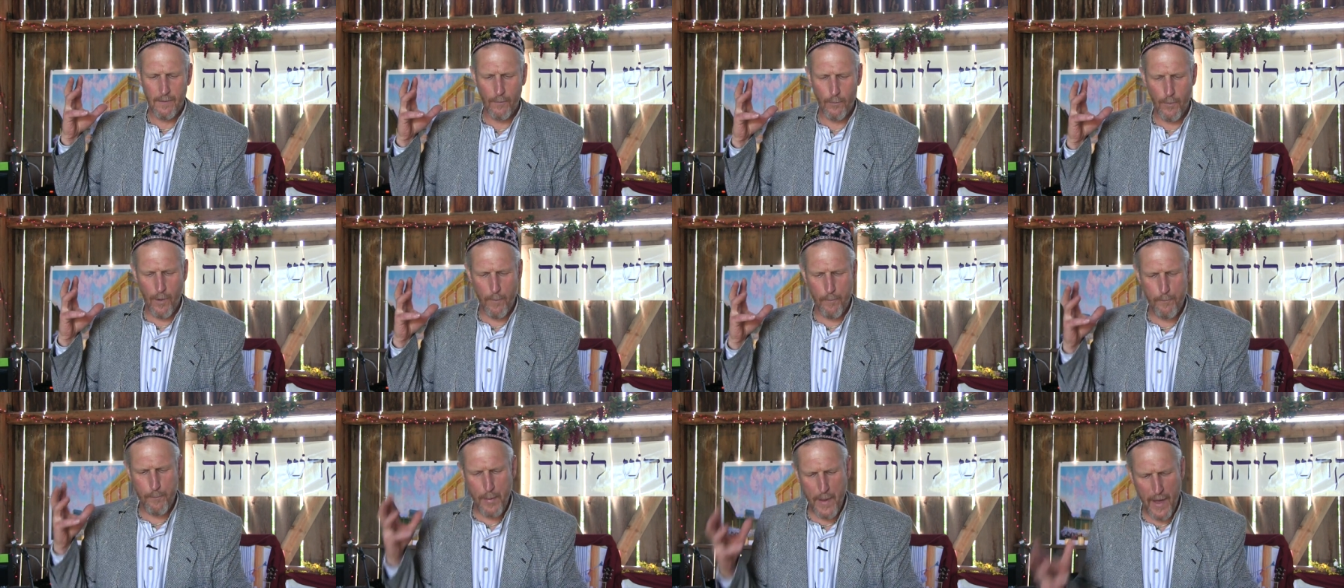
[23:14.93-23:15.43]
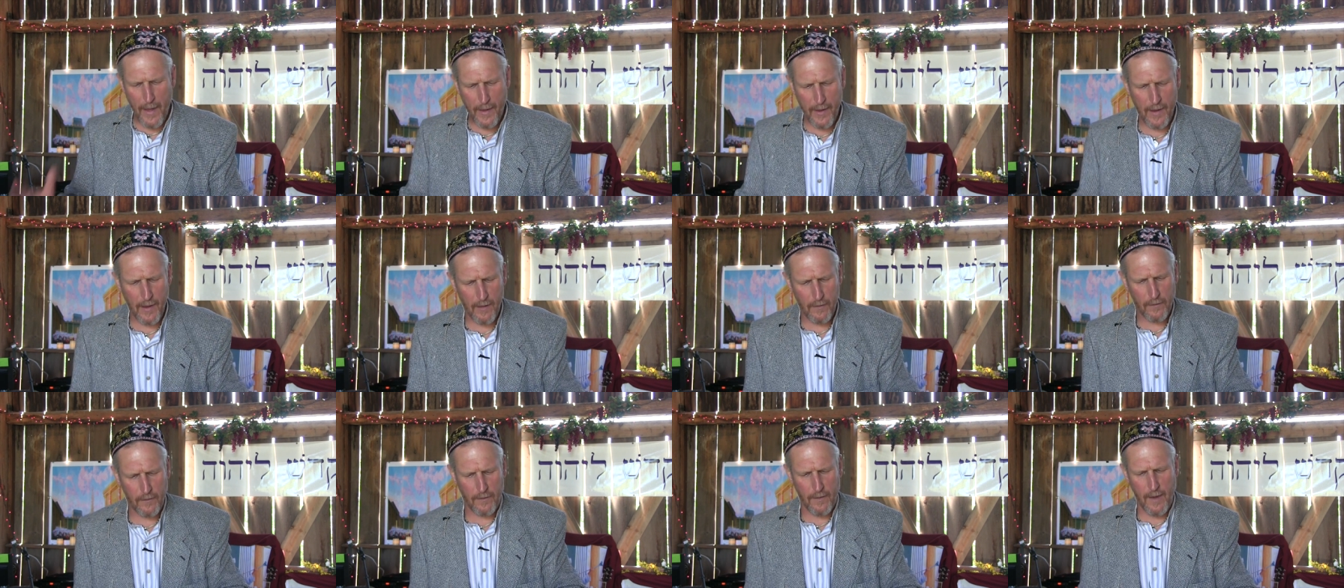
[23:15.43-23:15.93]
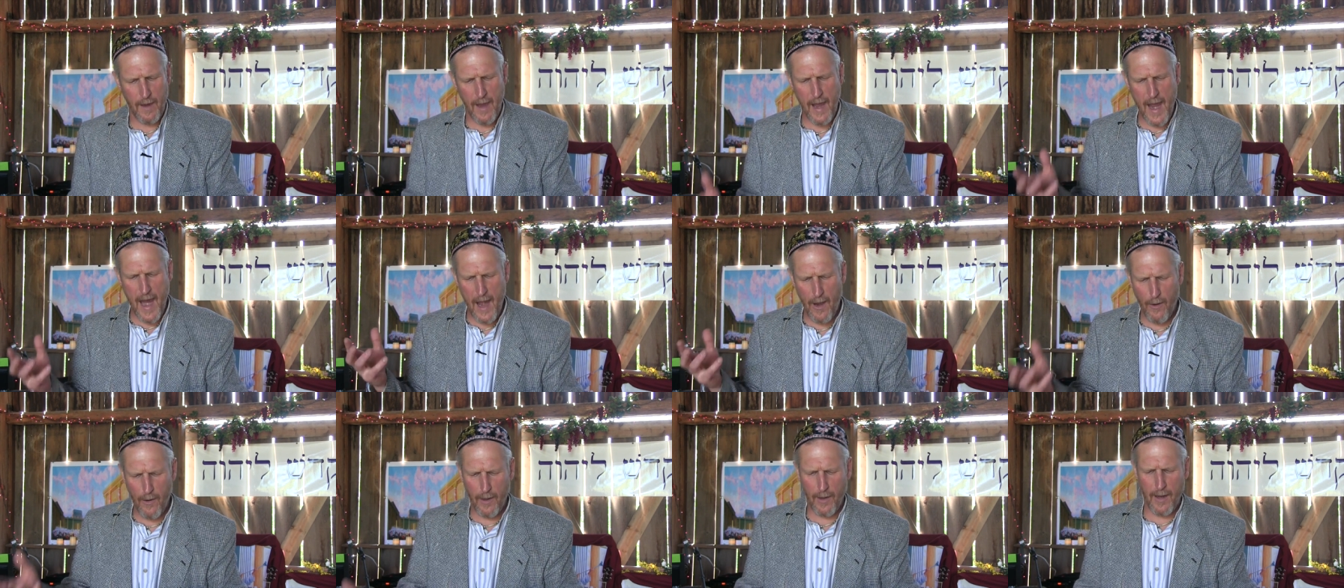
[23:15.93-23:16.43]
rebellious,
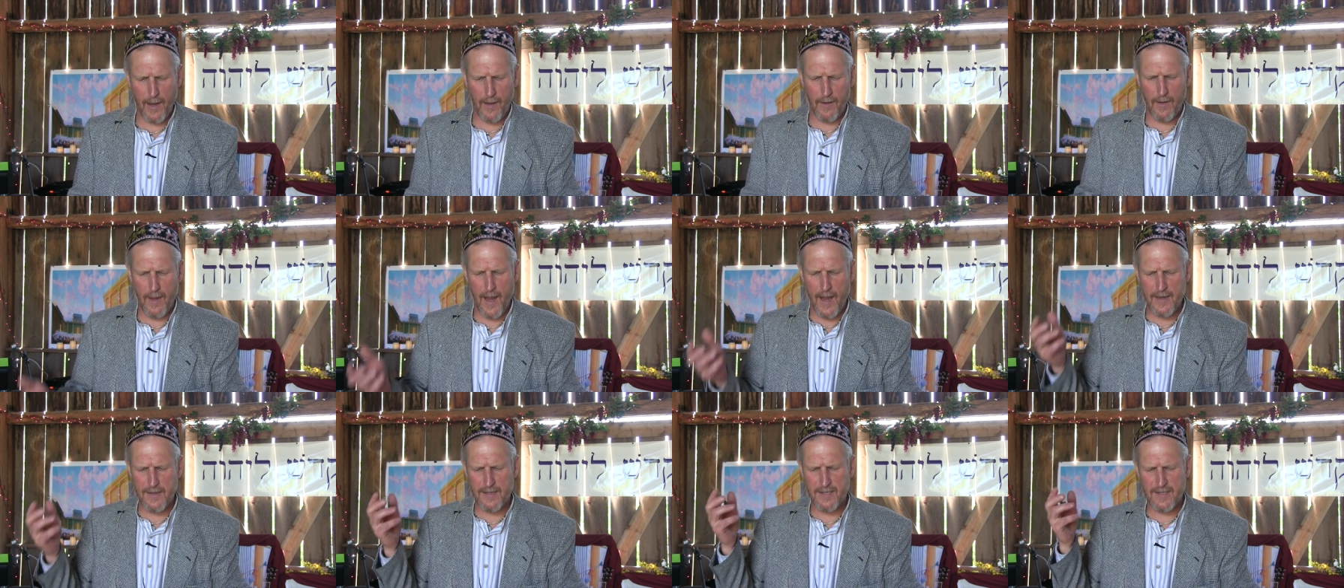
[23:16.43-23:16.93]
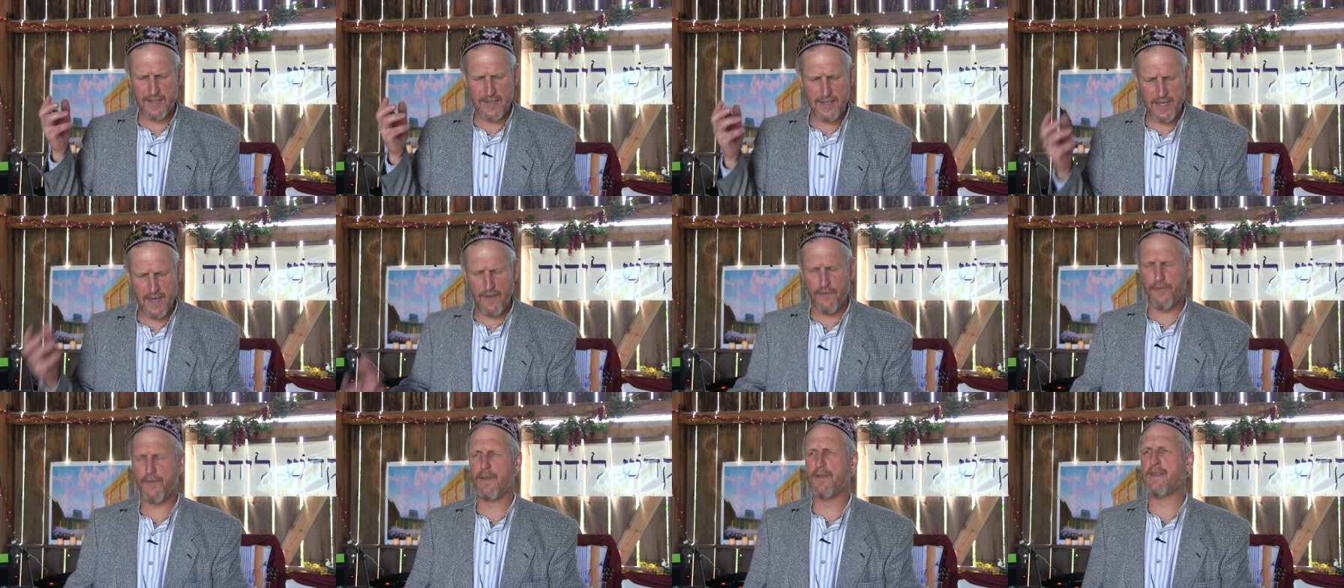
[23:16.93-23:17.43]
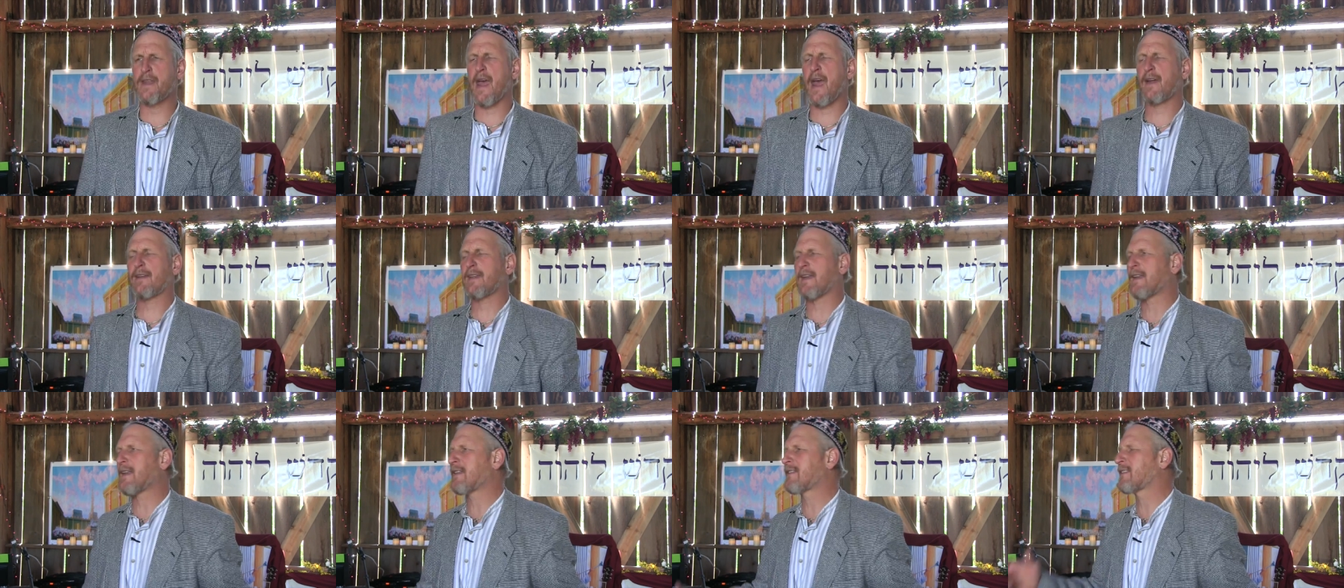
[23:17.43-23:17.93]
arrogant, and stiff
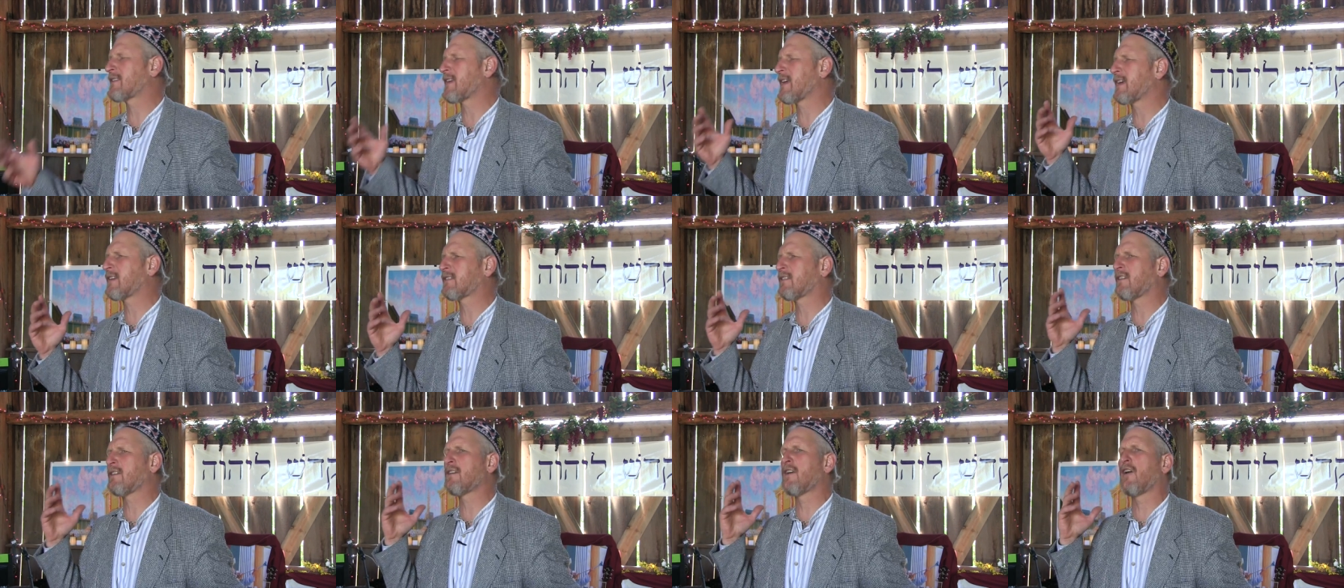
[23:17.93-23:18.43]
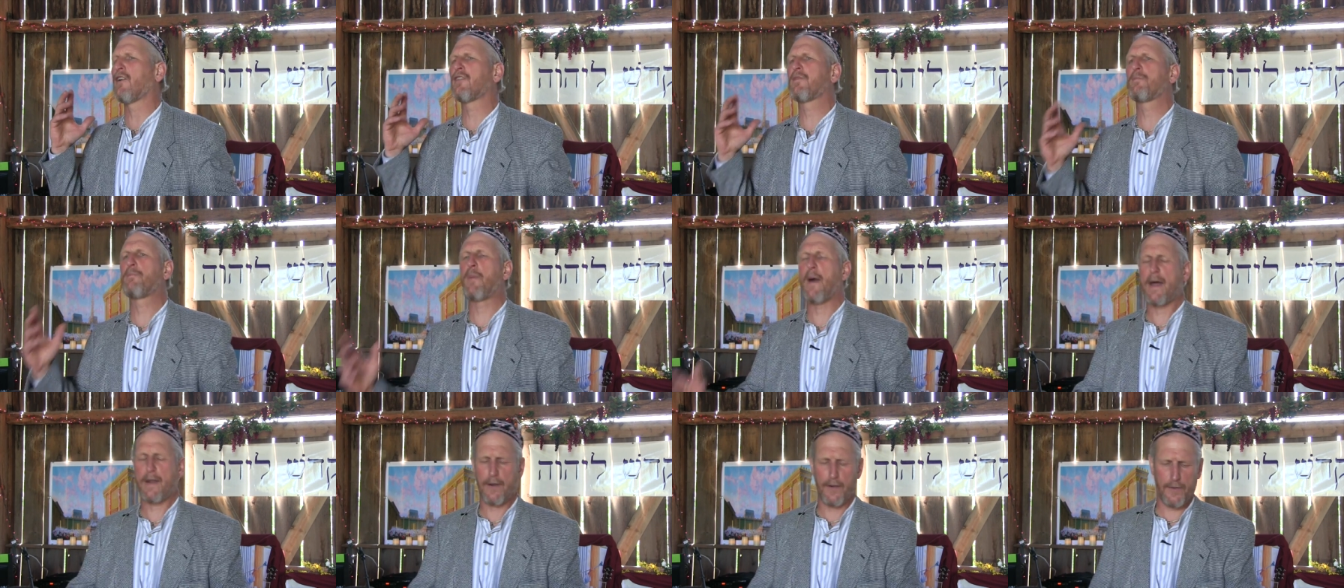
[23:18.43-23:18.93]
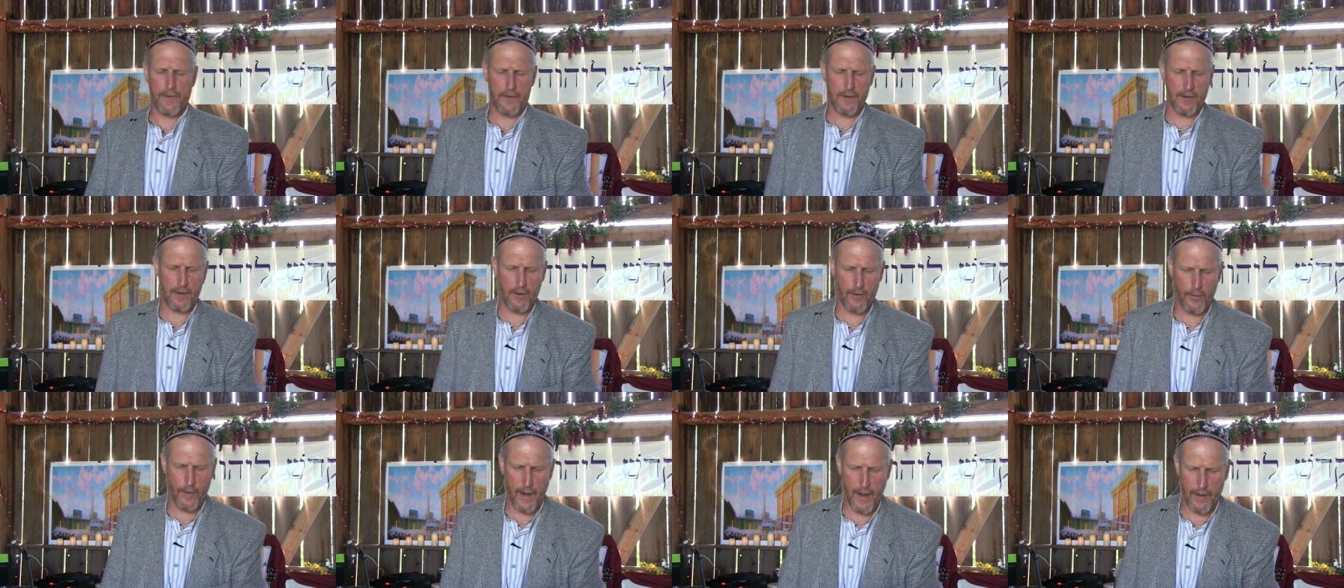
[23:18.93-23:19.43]
necked, and he thinks he knows better than
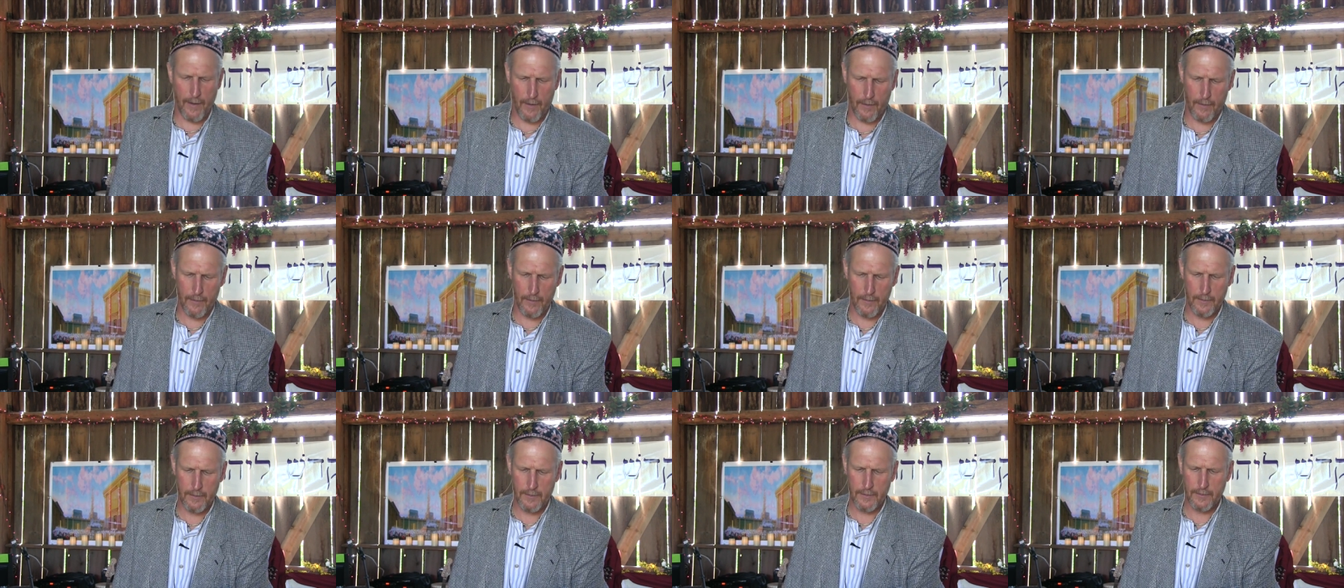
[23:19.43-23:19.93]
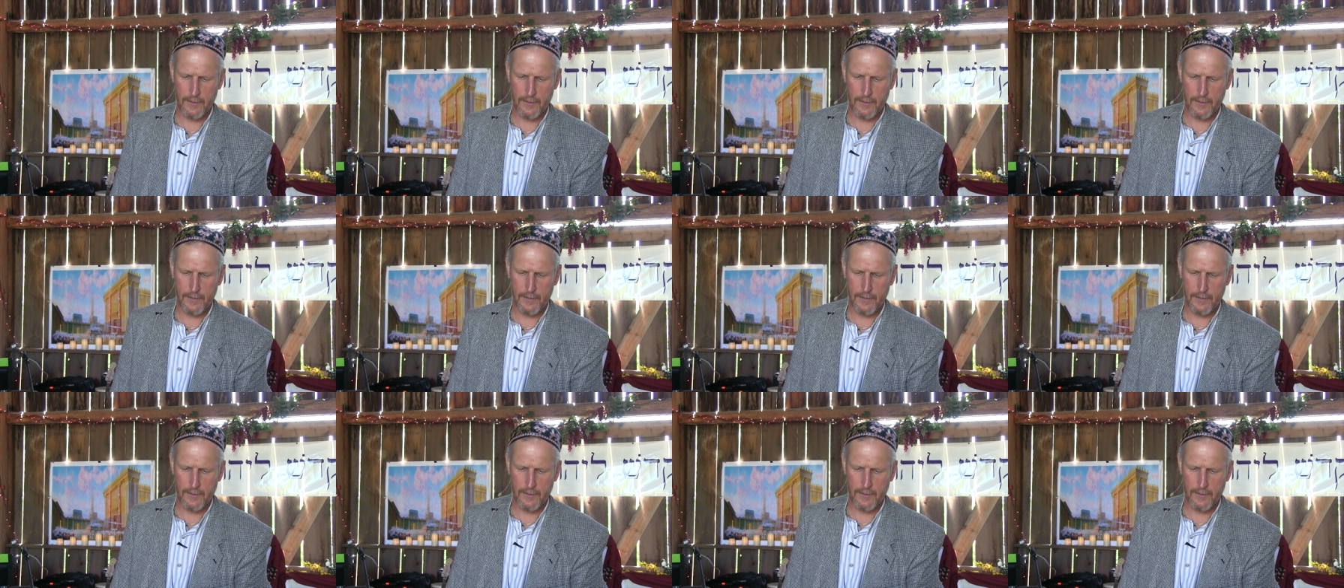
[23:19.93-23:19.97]
the Creator